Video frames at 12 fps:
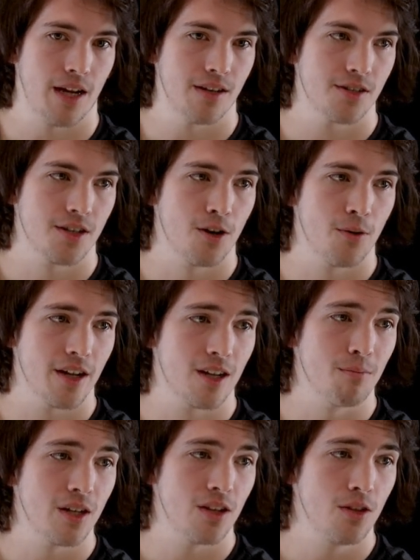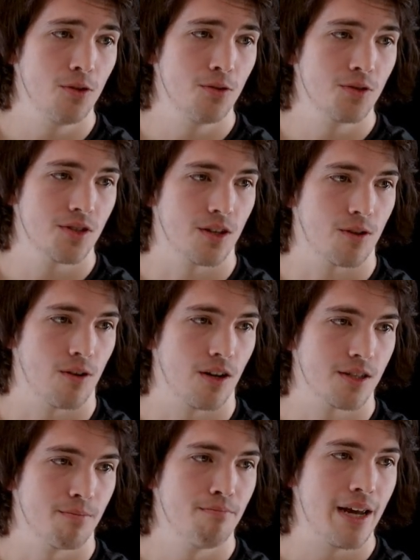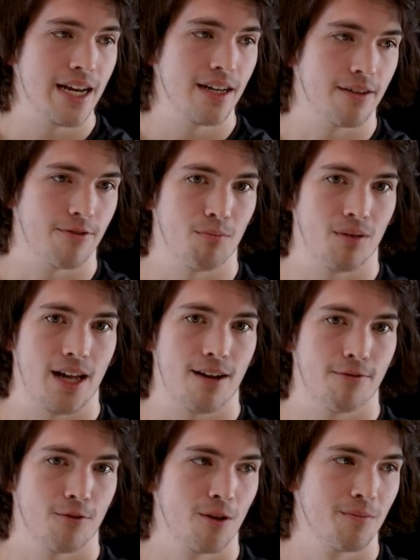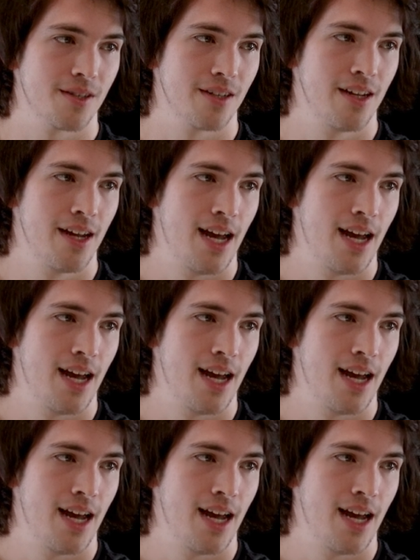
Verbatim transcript: and so it can be used across many different platforms.